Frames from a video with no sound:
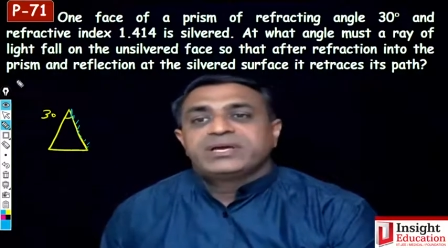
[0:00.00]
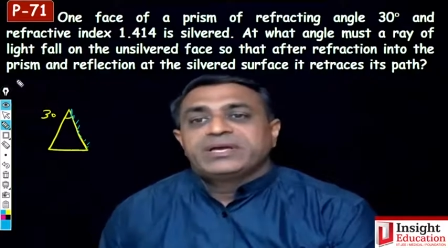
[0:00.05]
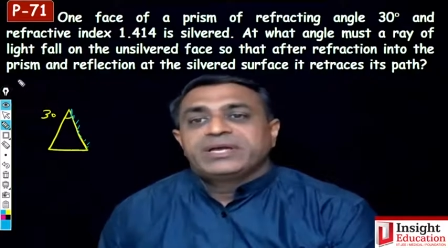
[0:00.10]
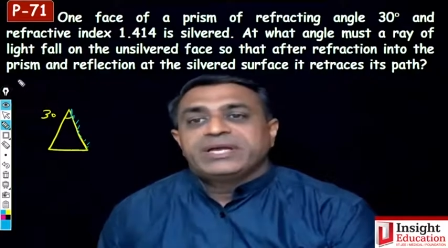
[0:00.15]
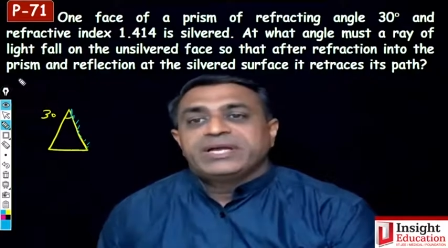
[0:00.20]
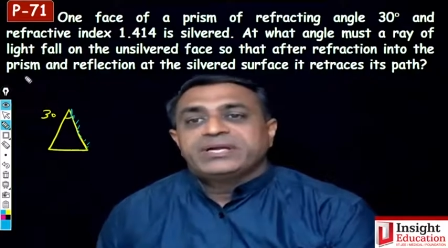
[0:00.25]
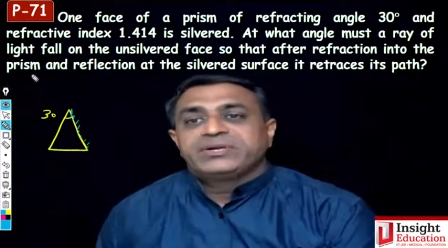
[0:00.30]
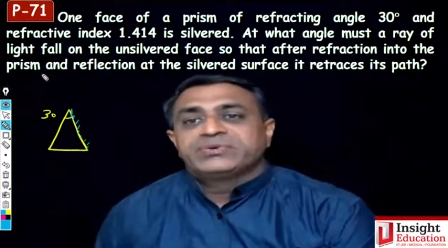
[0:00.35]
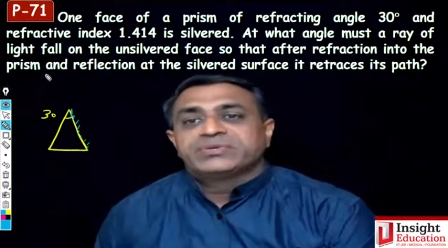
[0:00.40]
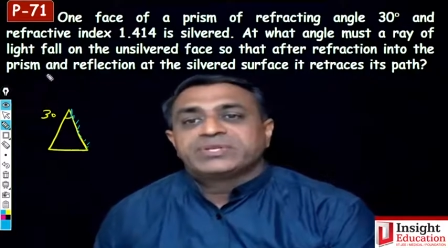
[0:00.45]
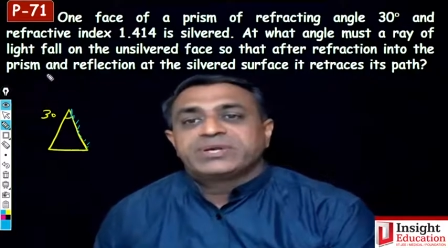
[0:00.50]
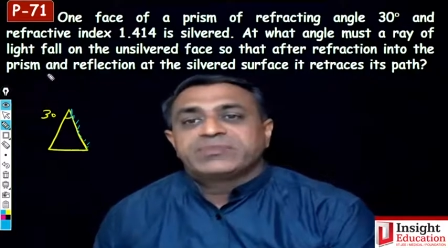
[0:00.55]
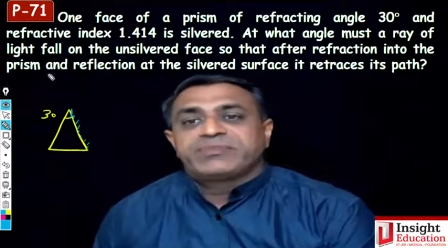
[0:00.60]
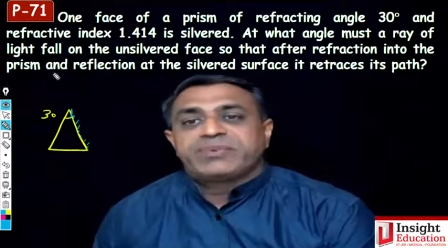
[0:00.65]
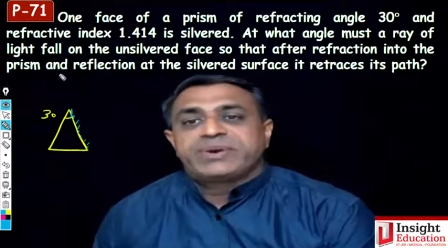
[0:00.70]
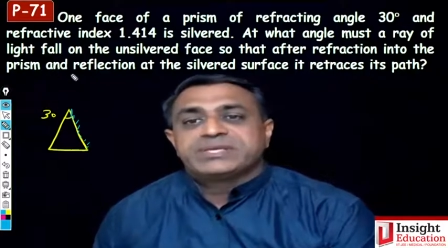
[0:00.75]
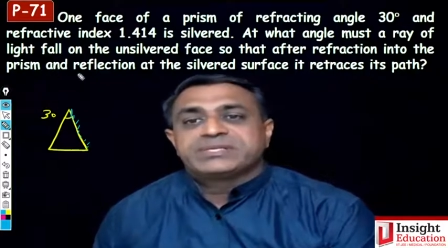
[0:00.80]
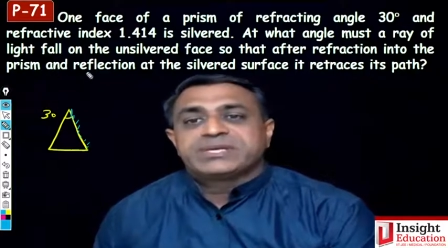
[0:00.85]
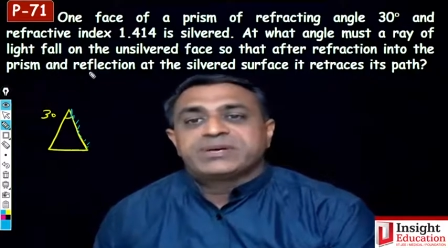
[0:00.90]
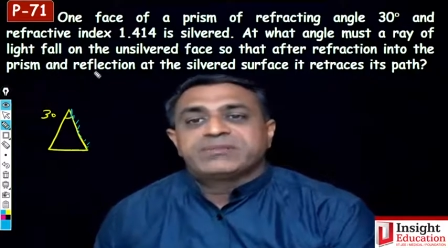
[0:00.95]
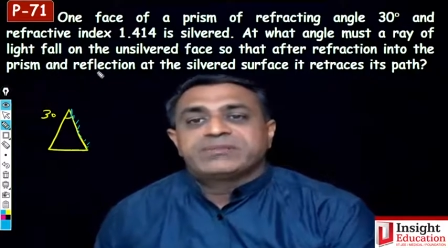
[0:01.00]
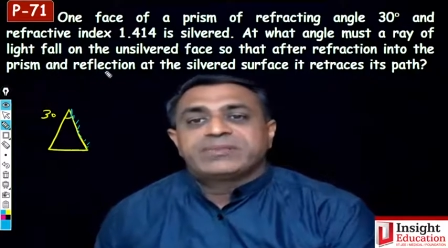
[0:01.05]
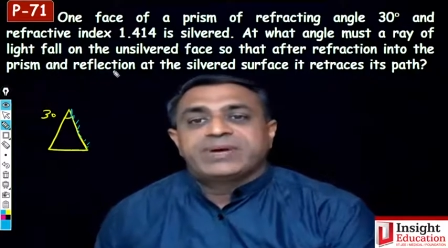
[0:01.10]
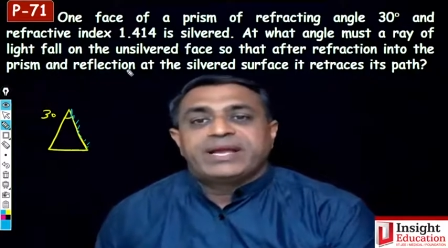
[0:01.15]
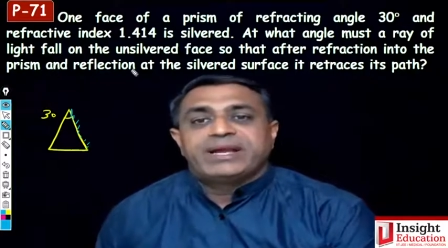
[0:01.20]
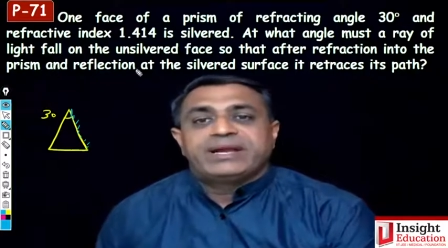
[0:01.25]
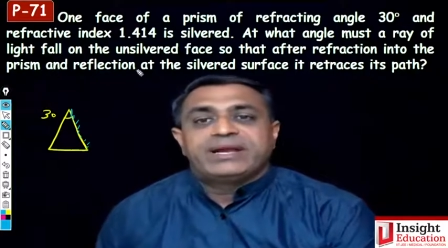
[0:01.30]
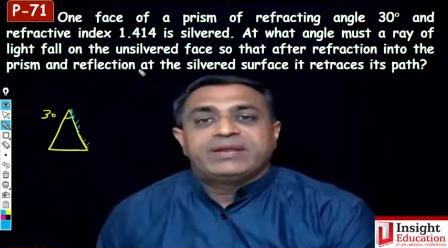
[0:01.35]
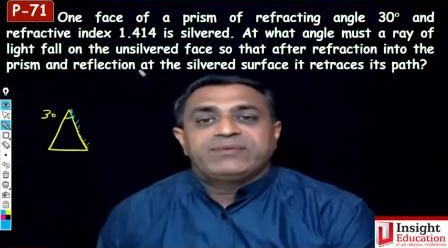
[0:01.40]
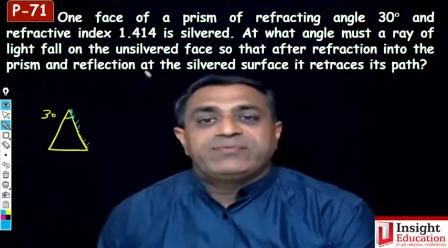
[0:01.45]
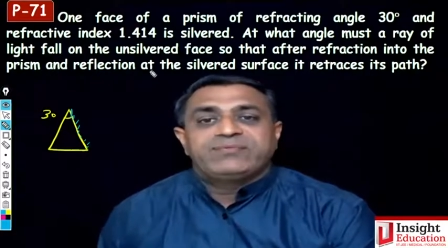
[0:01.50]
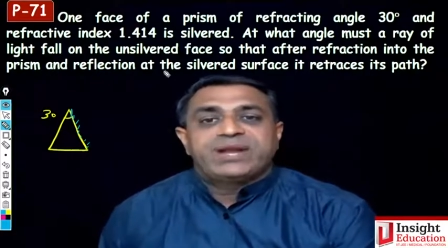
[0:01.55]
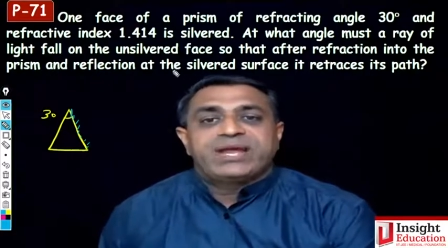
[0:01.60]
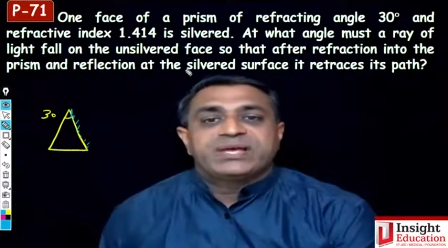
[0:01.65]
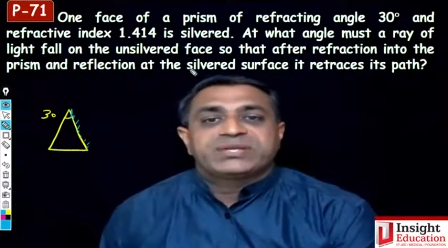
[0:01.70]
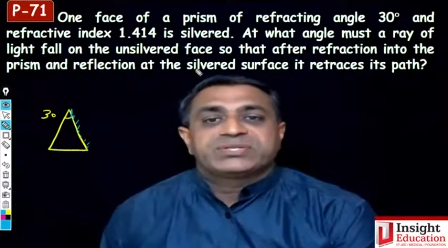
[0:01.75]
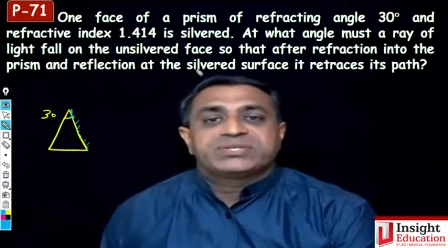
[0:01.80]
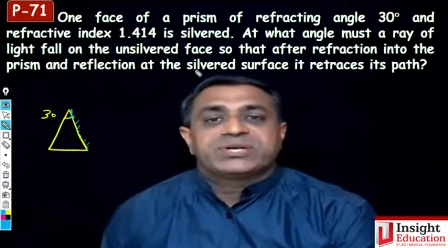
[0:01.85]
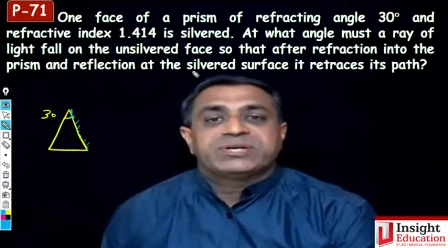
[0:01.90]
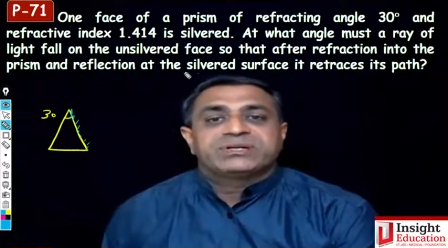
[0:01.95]
into the prism and
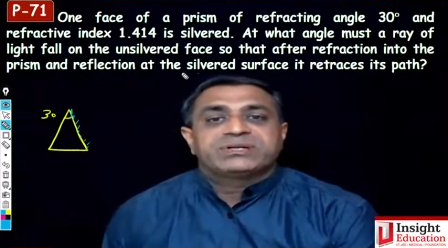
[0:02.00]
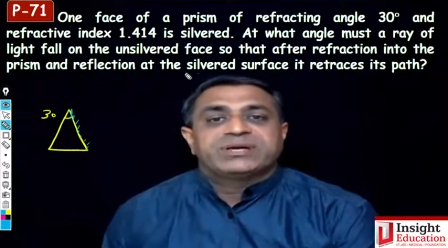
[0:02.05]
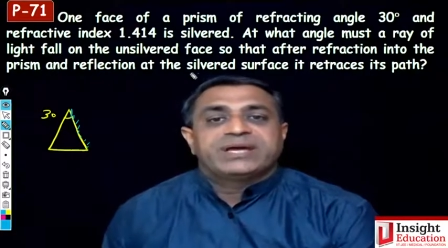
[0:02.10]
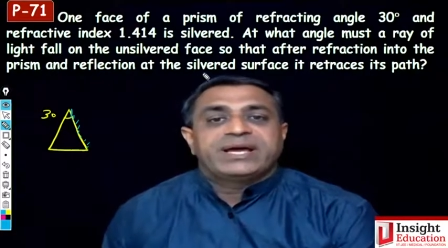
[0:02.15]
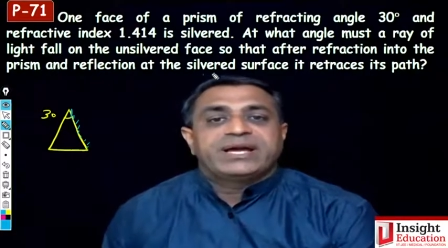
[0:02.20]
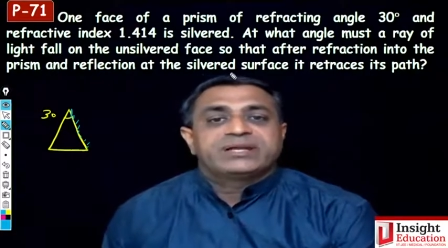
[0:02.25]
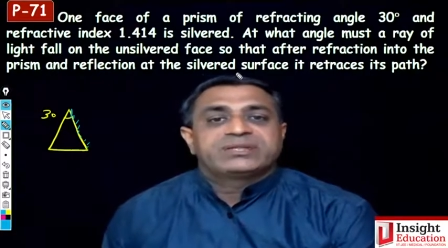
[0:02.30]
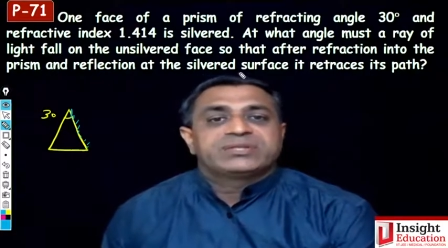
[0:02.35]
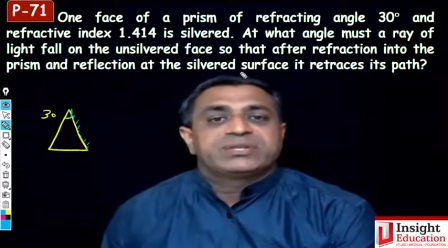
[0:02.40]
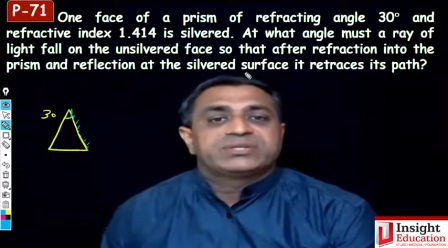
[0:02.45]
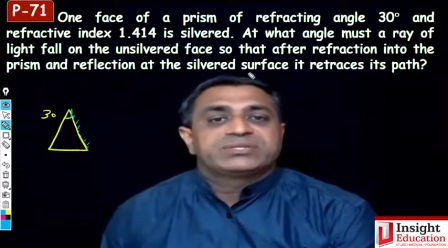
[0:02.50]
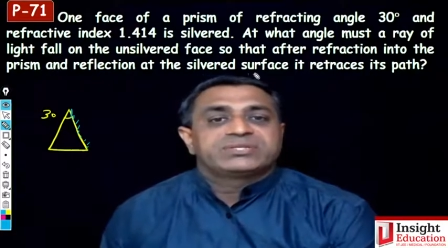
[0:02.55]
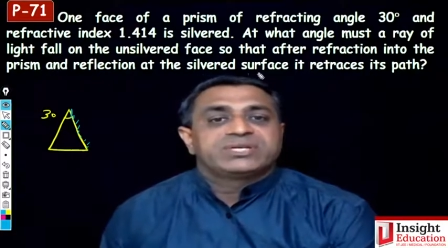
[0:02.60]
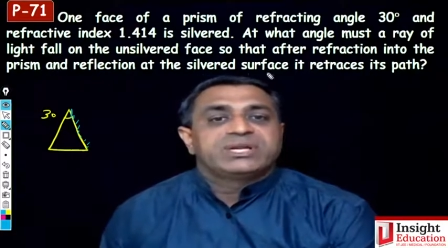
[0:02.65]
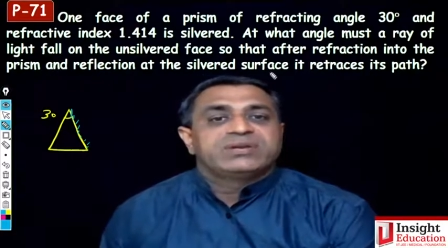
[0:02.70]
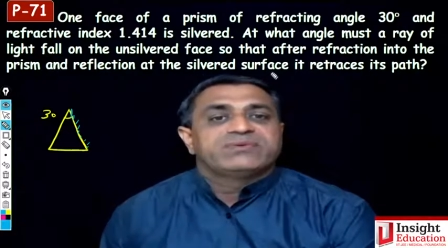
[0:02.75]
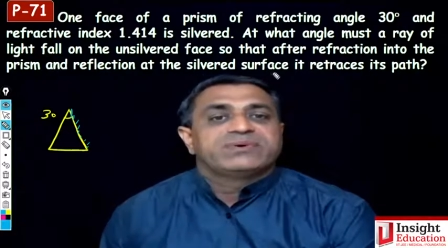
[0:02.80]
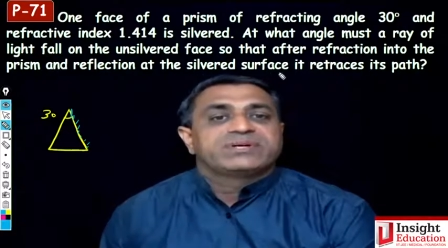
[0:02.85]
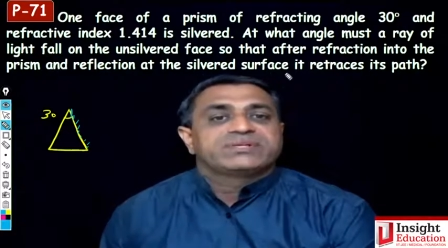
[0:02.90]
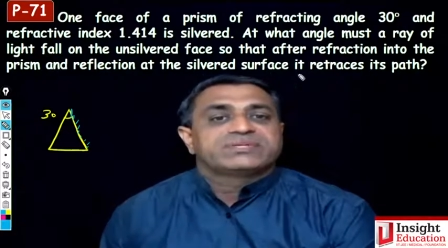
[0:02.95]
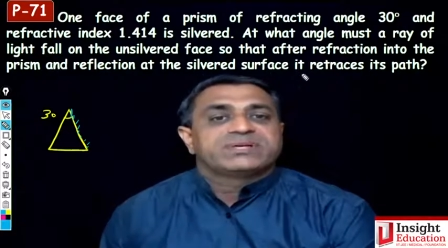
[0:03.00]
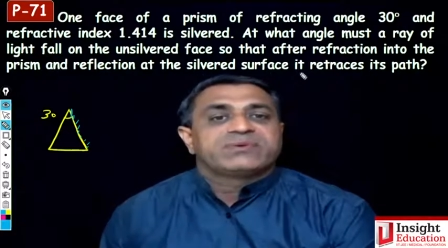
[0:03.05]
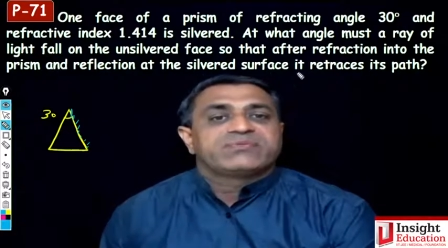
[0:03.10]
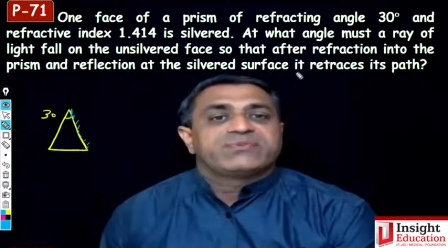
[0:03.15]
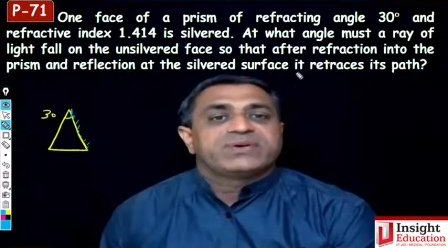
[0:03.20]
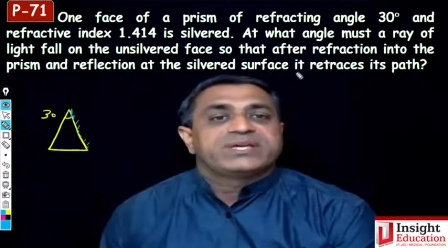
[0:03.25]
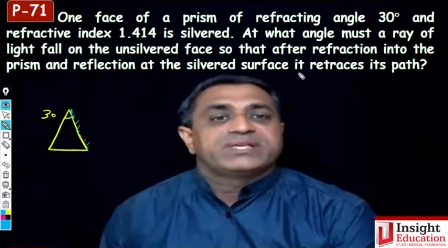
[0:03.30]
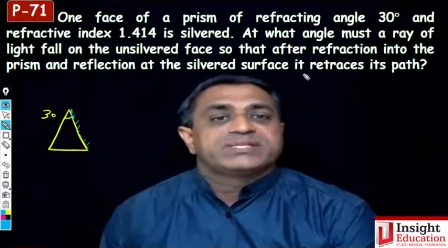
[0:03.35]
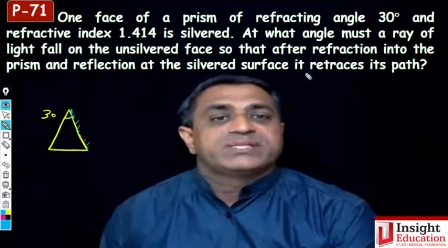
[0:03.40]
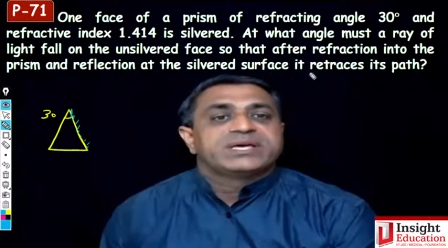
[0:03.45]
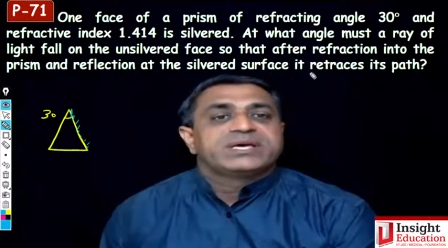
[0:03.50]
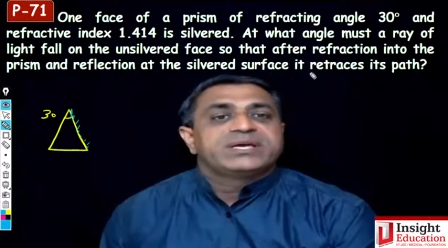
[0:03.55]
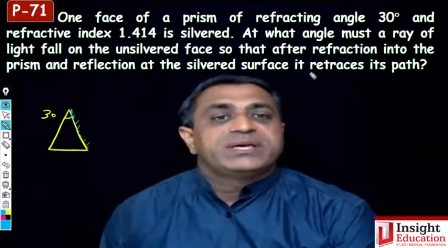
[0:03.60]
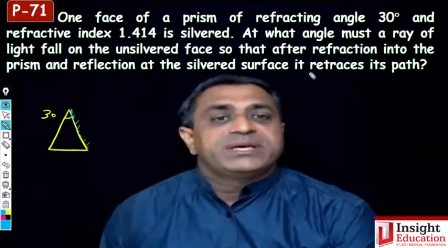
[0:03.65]
reflection at the silver surface,